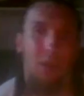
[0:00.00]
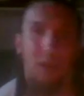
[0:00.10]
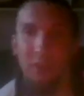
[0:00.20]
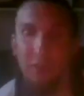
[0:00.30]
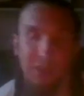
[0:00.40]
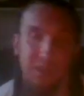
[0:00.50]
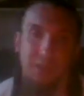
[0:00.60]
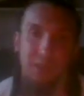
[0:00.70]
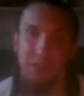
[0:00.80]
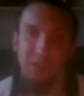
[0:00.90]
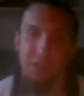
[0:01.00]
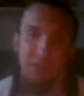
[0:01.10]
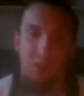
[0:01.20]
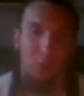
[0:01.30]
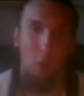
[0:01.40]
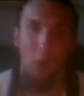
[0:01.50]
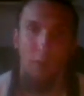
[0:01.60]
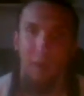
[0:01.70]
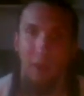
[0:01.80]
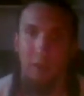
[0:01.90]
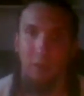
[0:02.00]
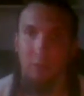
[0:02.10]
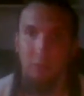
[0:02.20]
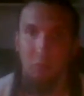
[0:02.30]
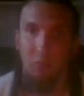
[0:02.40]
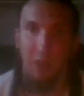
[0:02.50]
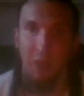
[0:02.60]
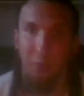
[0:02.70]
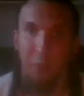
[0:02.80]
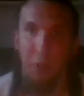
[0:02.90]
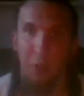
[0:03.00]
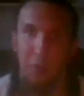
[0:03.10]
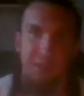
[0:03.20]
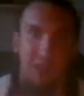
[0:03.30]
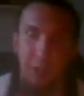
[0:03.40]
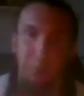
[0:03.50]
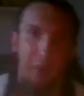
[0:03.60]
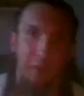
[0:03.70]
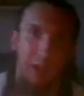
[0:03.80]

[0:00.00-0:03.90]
This these just horrifying death spirits sent by the death